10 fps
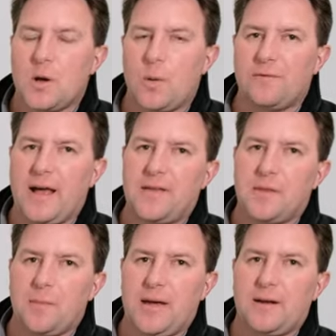So we've layered
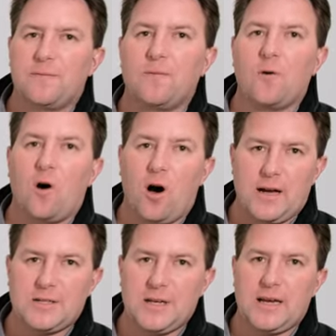the bed for
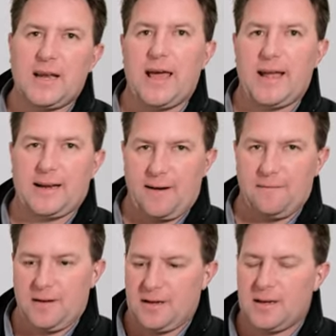hygiene and
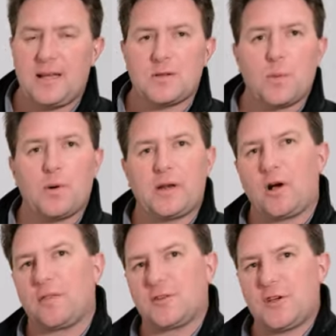comfort. Next we're putting
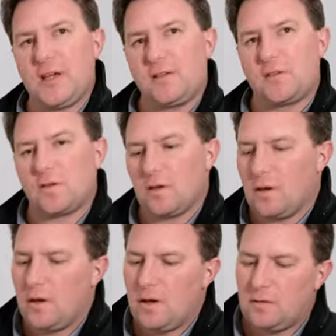on the sheets.
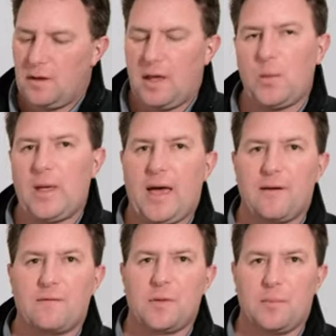So here we
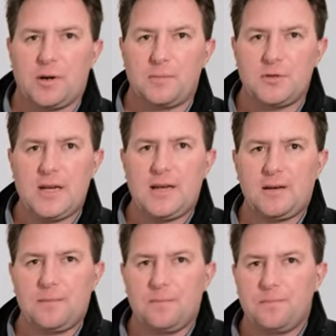have the bottom sheet,
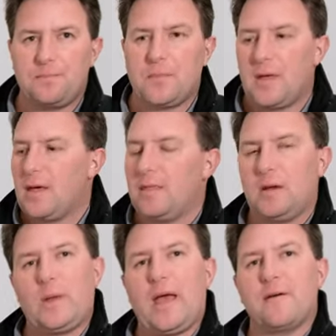
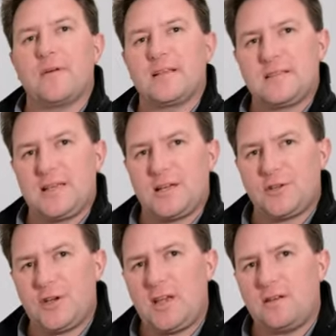then we have a second
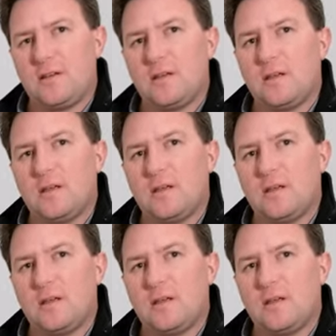sheet,